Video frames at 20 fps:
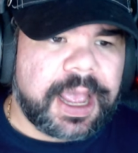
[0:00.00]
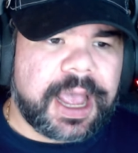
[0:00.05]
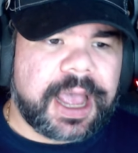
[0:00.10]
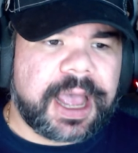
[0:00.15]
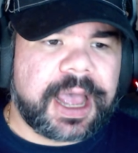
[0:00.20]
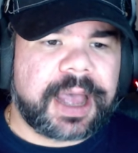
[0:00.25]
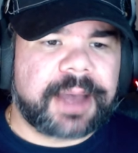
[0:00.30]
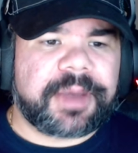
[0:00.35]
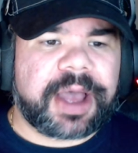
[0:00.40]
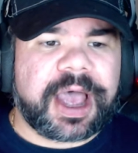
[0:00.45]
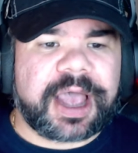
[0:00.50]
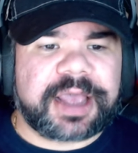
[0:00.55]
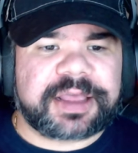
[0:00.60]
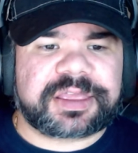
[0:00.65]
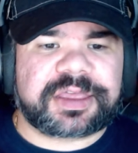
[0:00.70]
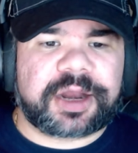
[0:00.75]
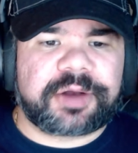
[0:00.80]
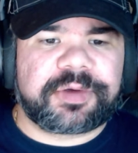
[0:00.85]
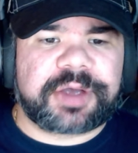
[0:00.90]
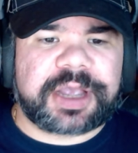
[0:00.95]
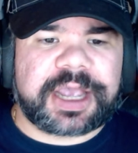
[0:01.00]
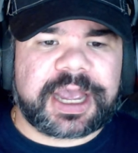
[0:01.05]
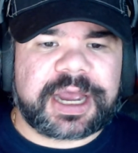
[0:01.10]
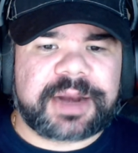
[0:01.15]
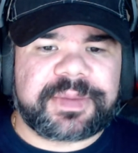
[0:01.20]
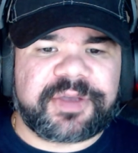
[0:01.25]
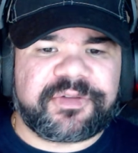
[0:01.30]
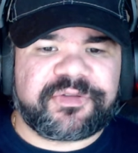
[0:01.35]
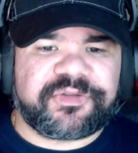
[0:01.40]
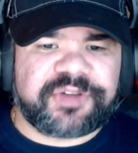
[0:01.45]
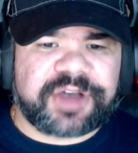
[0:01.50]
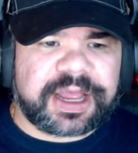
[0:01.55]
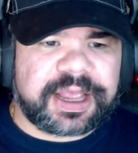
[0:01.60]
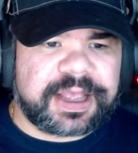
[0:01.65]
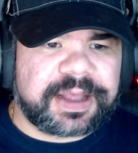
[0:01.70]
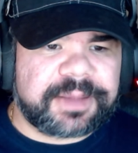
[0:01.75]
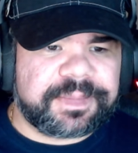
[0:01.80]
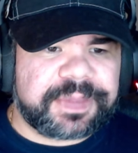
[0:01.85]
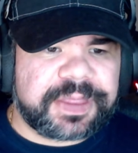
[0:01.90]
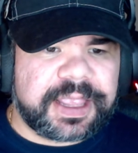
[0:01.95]
Um, I thought it would kind of be fun.
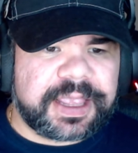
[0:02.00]
It,